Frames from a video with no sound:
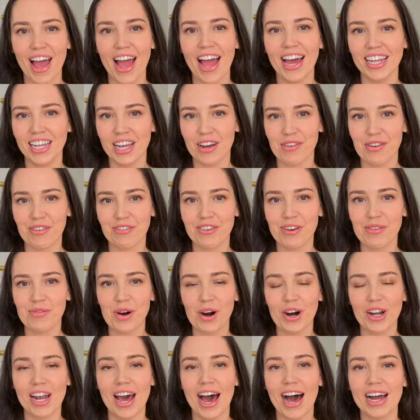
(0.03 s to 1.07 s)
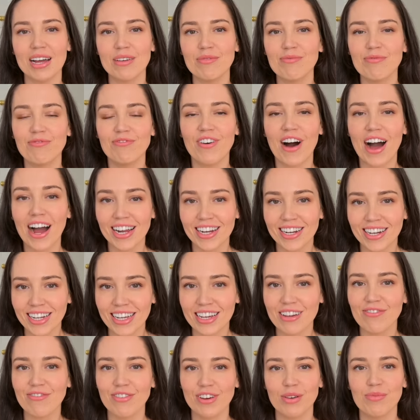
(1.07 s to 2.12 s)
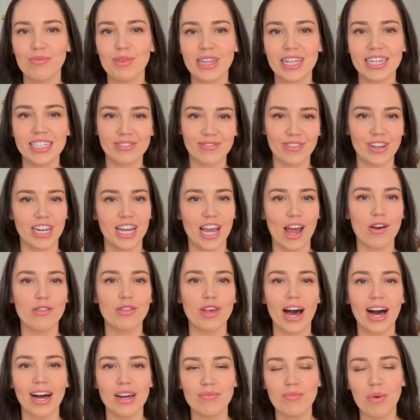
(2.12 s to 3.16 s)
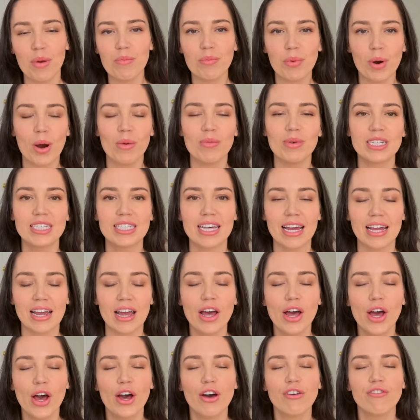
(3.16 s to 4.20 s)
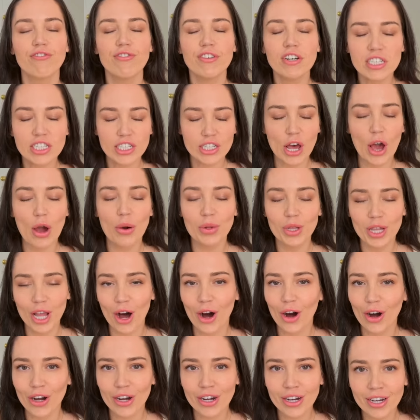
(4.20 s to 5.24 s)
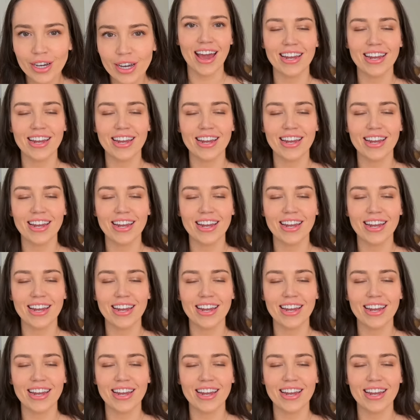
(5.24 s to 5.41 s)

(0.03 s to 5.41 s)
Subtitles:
Hello everyone, I'm finally filming this video that I've been promising for so long,